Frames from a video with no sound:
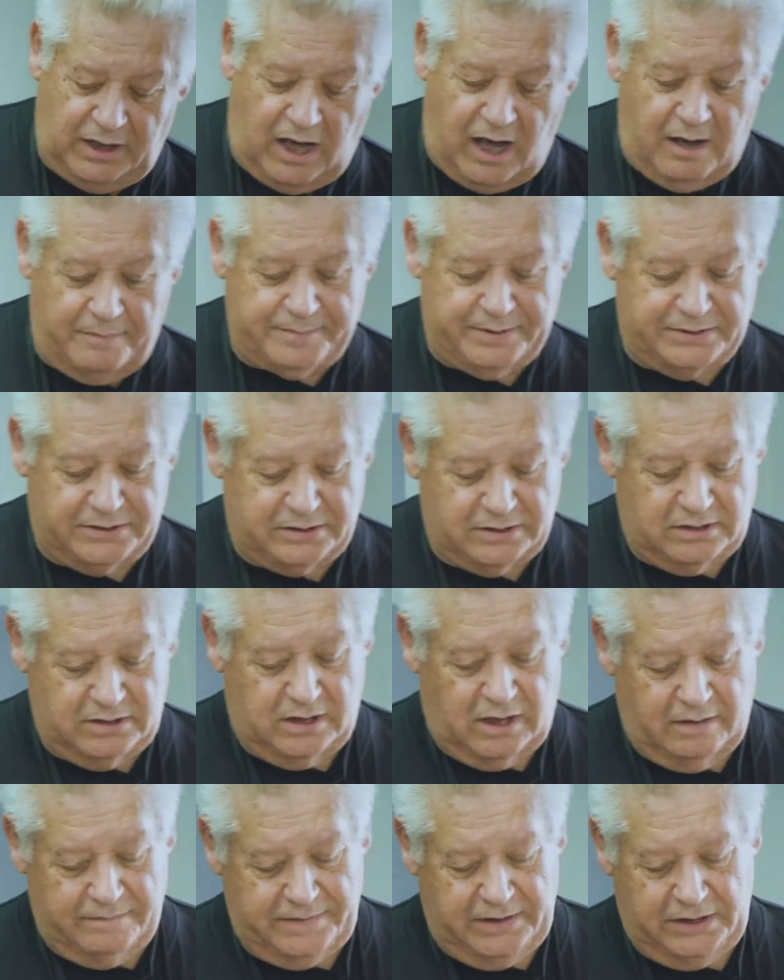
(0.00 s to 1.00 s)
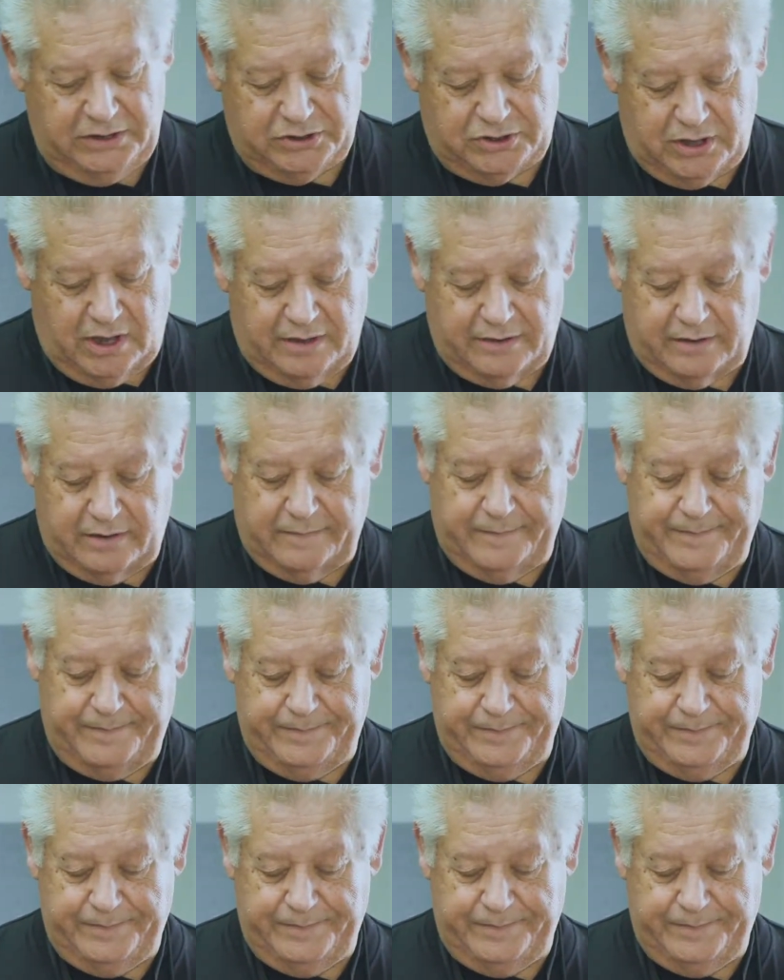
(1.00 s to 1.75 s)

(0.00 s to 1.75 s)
opposite of each other.